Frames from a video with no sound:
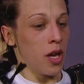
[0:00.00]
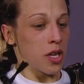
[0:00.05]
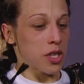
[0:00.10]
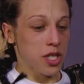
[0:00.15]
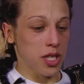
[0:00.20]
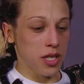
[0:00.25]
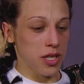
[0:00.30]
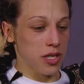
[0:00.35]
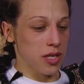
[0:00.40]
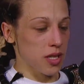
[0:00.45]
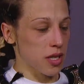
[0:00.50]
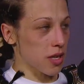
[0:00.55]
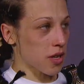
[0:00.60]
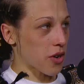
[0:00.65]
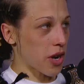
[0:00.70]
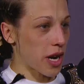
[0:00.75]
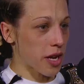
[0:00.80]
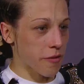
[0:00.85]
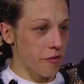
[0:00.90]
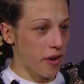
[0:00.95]
She's a
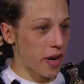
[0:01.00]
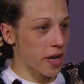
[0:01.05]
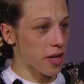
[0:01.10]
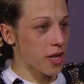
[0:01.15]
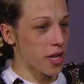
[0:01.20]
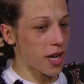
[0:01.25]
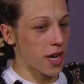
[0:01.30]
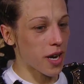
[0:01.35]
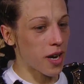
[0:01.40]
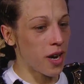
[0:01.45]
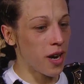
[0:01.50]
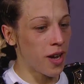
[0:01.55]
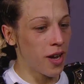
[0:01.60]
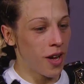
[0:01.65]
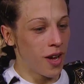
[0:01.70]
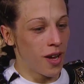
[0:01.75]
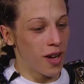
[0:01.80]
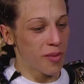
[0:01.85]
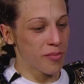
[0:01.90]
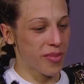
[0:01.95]
great fighter,
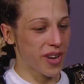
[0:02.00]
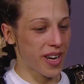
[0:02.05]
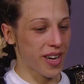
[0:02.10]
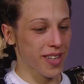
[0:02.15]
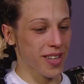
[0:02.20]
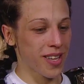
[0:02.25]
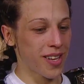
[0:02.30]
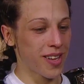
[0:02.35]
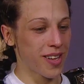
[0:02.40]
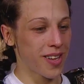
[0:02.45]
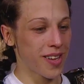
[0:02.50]
but